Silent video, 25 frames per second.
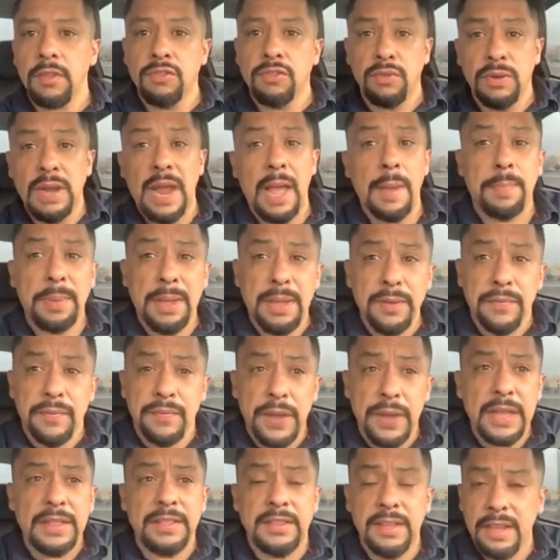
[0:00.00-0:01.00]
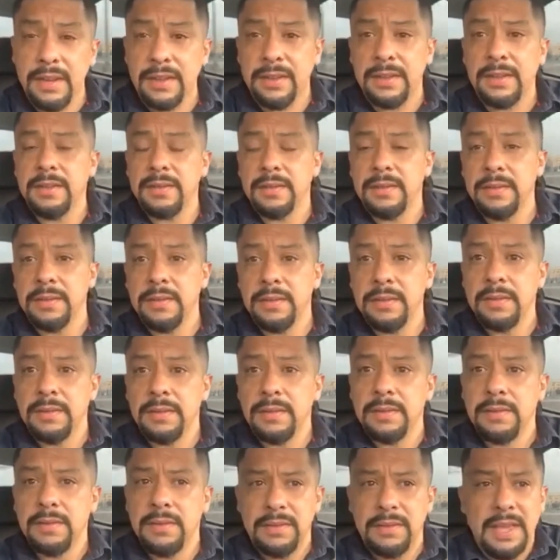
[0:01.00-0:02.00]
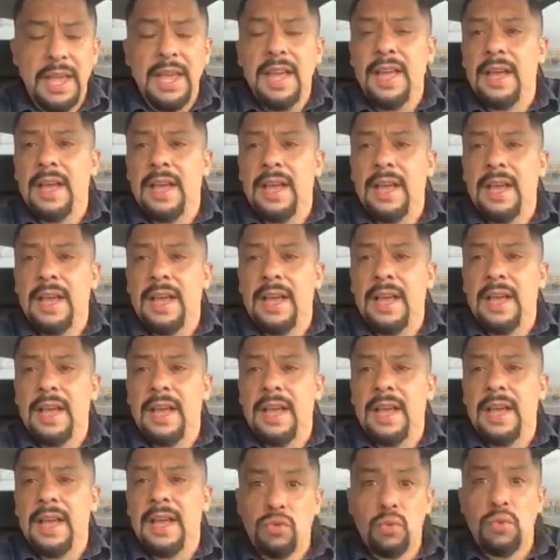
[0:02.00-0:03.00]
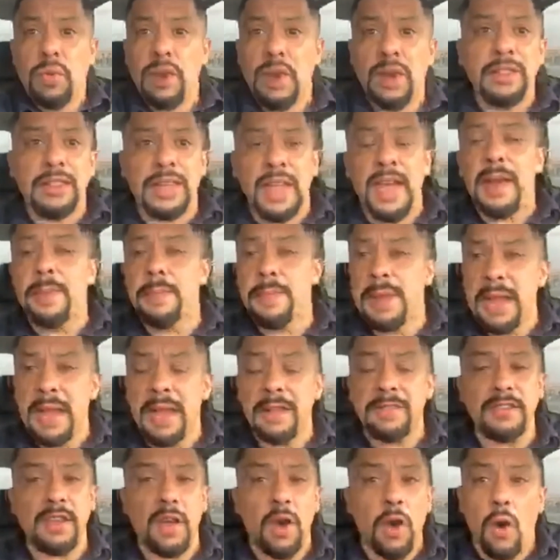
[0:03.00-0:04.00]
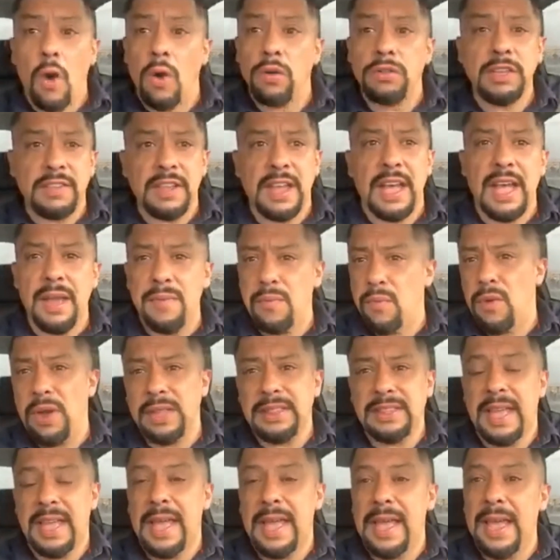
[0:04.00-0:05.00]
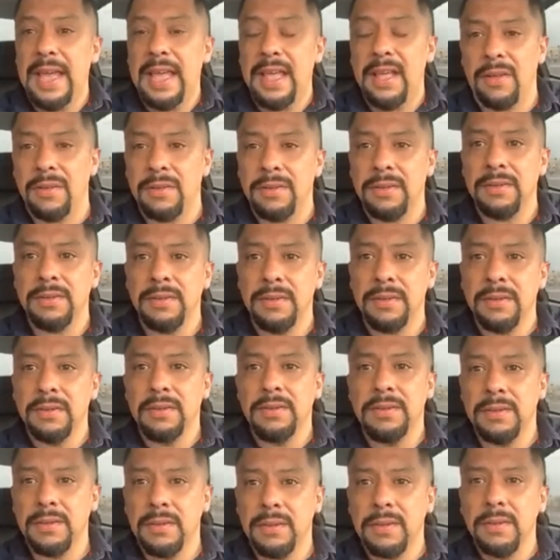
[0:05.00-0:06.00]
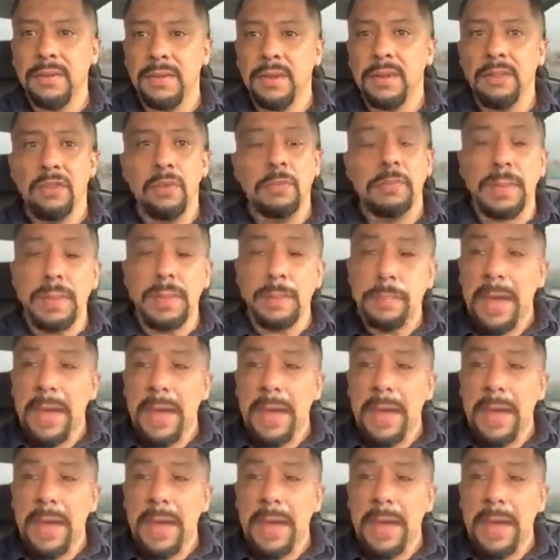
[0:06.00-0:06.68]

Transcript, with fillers: To not be infected. Yeah. To wear a damn mask all the time. What the hell? To be